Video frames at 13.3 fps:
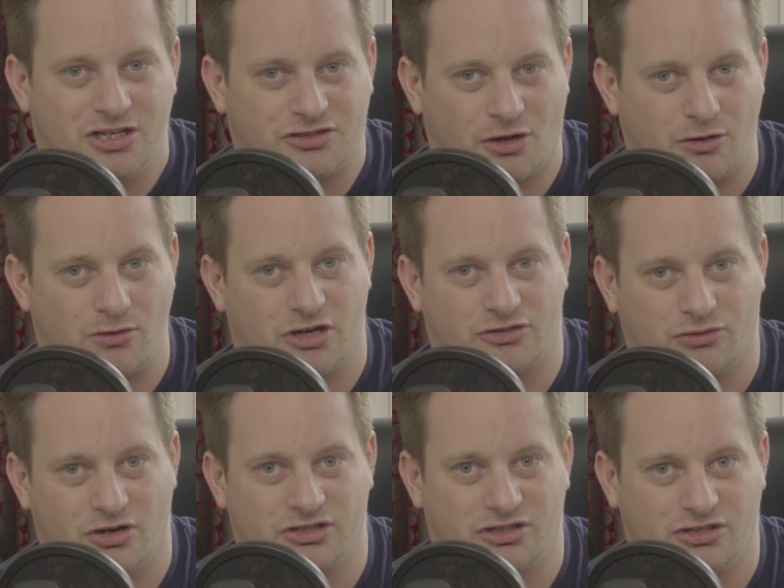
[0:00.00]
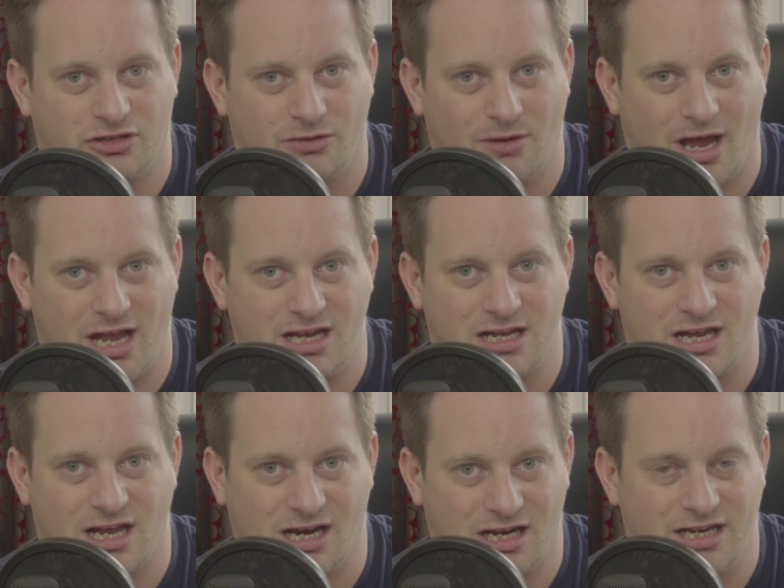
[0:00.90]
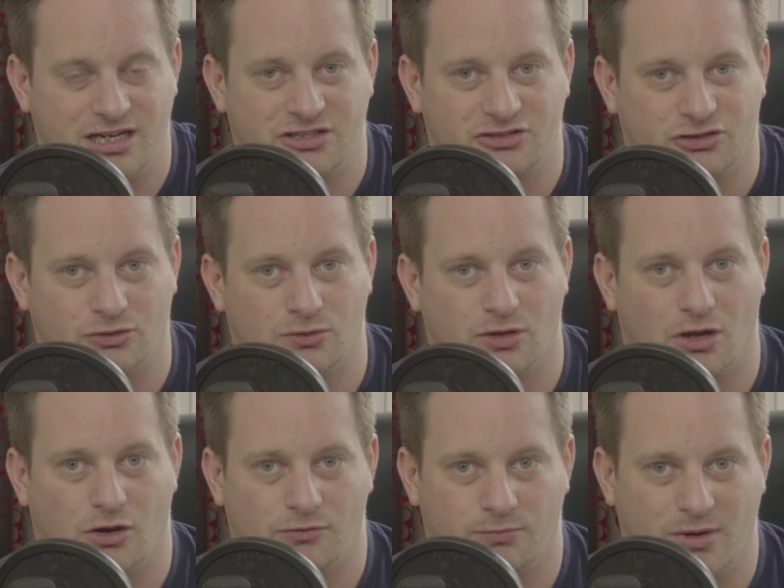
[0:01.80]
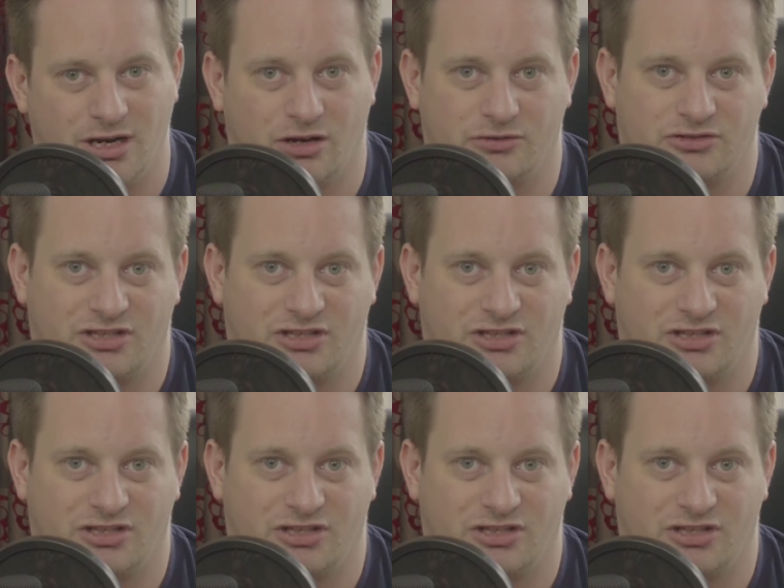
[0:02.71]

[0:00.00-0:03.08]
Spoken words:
So I tried to do a clean install of Windows